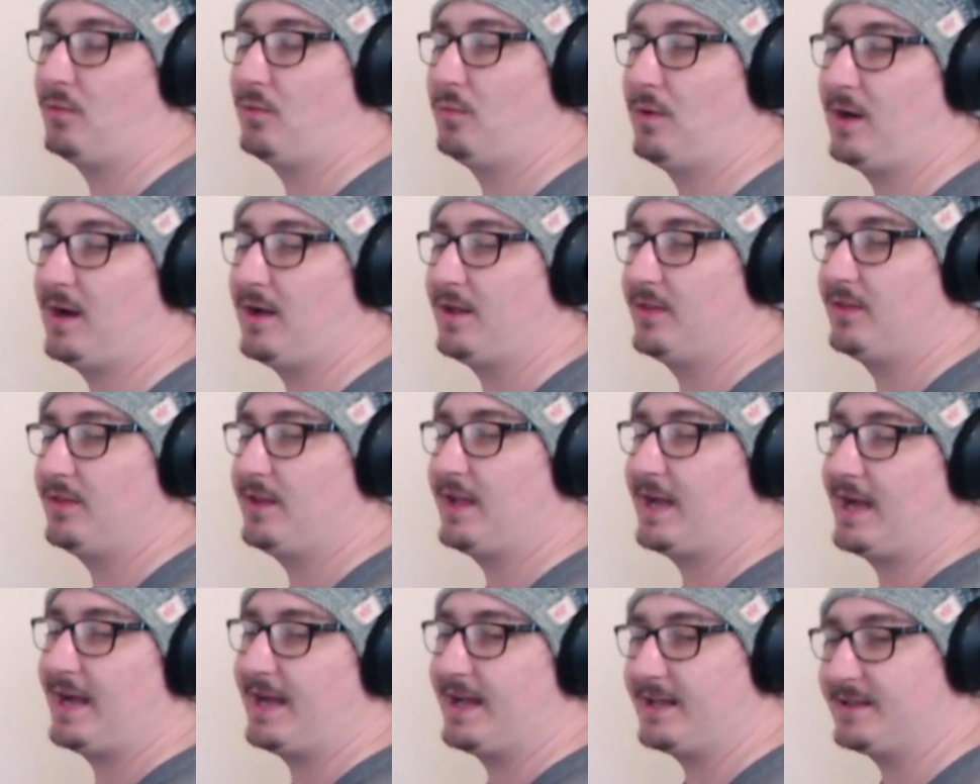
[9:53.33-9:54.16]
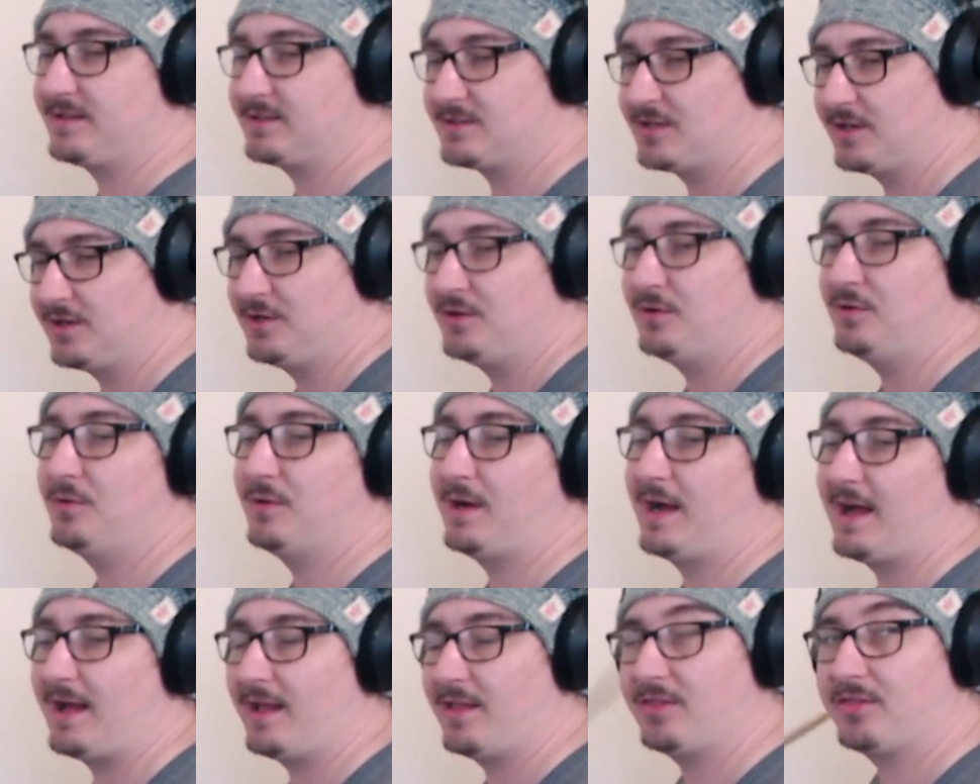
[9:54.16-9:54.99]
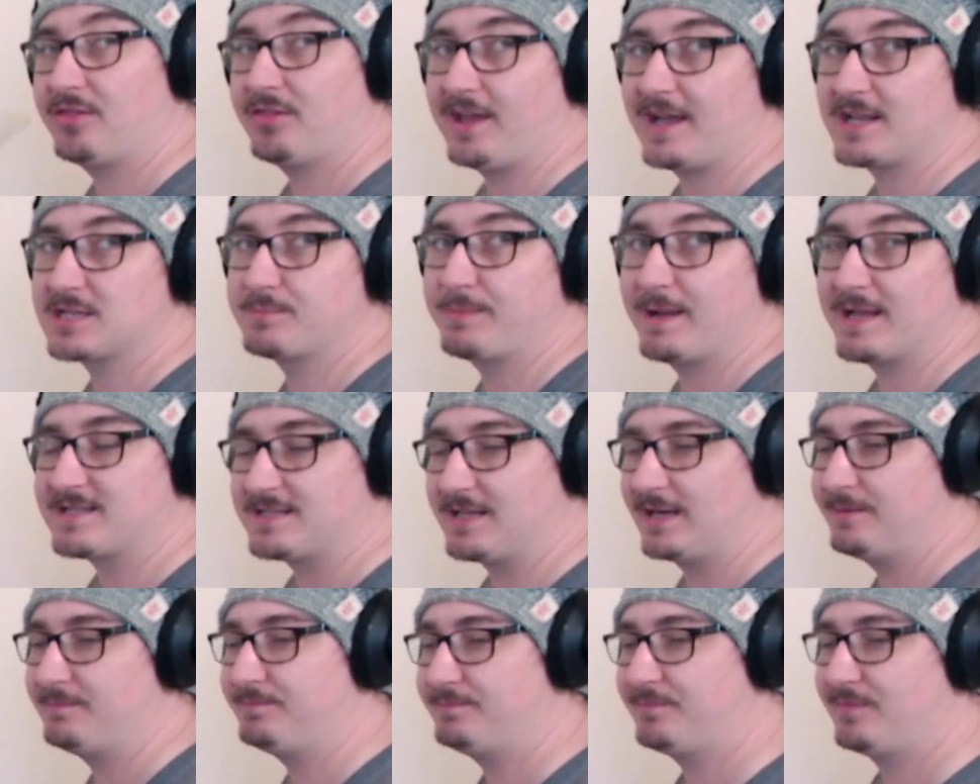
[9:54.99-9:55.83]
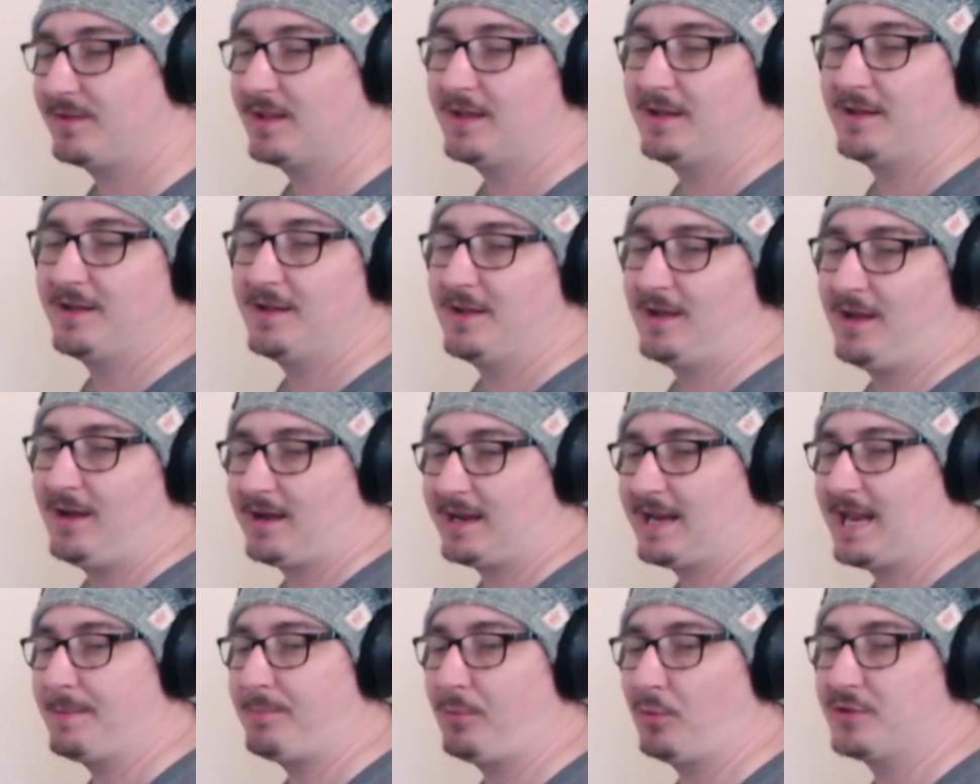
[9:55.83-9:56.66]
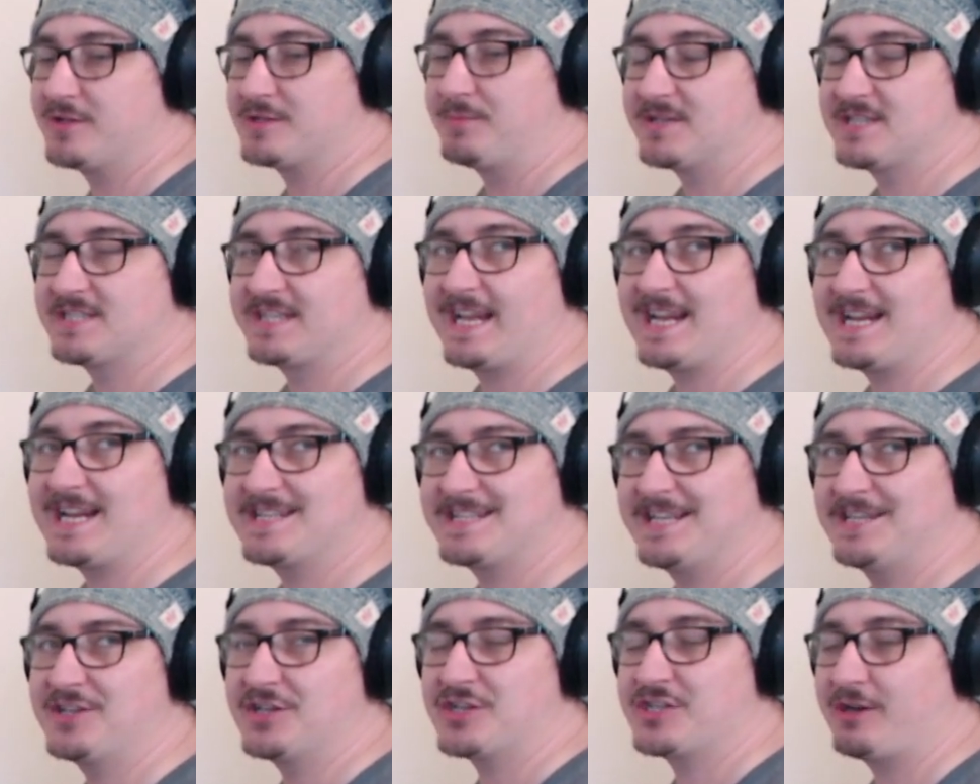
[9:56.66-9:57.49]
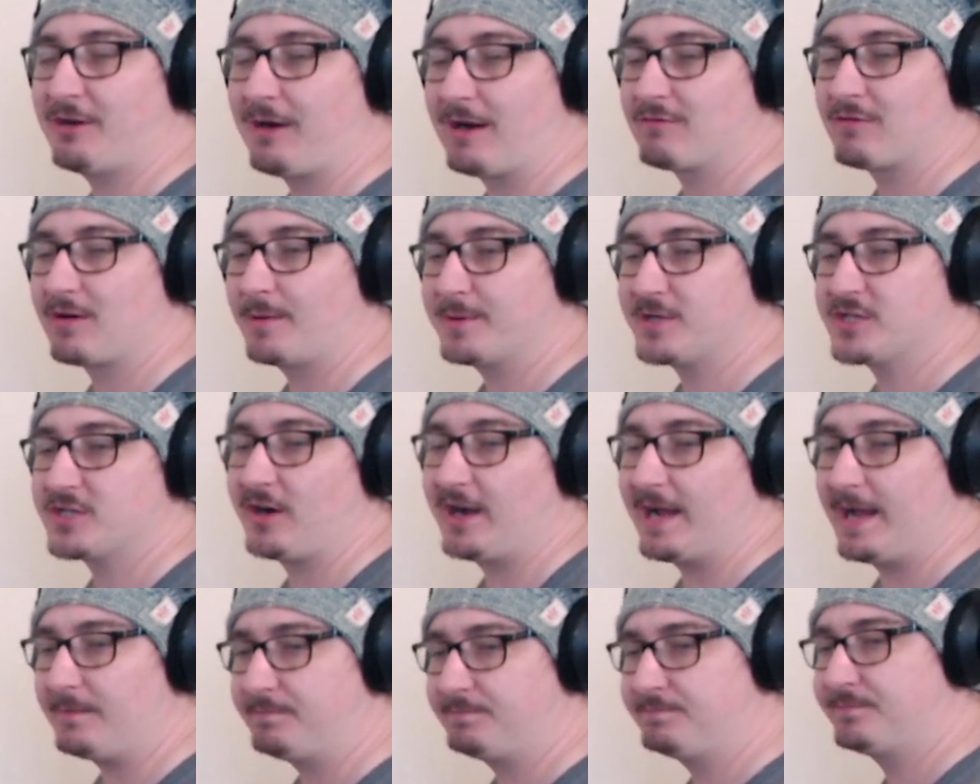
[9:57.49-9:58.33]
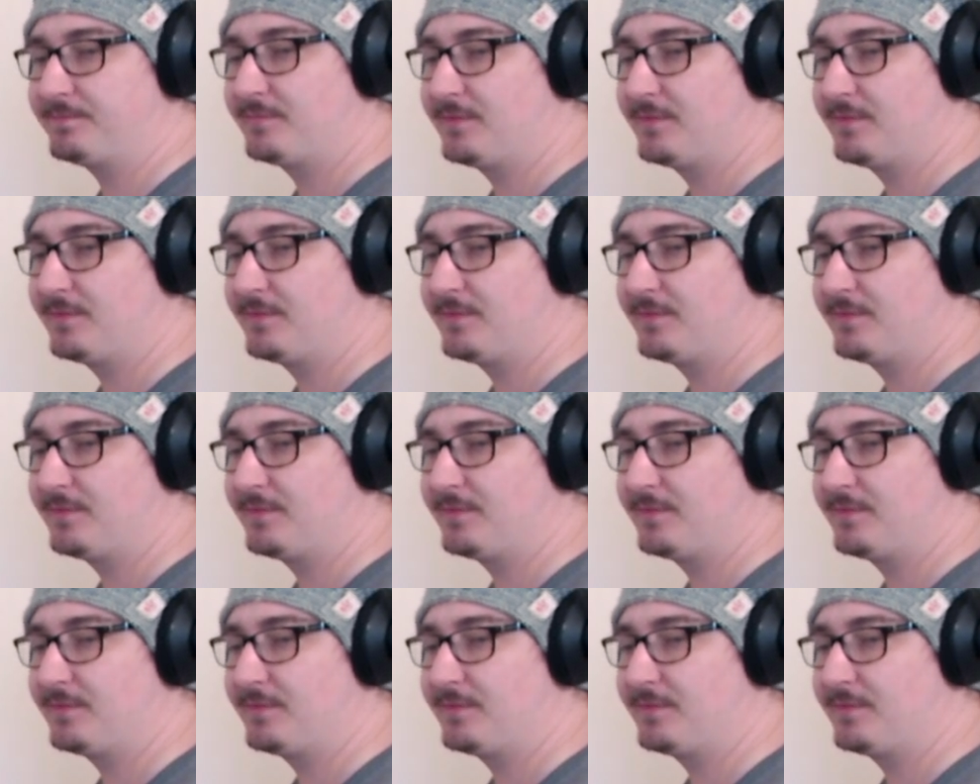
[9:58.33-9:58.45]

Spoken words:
1 and 2 and. That's better. Keep all these mistakes in to show how rubbish I am.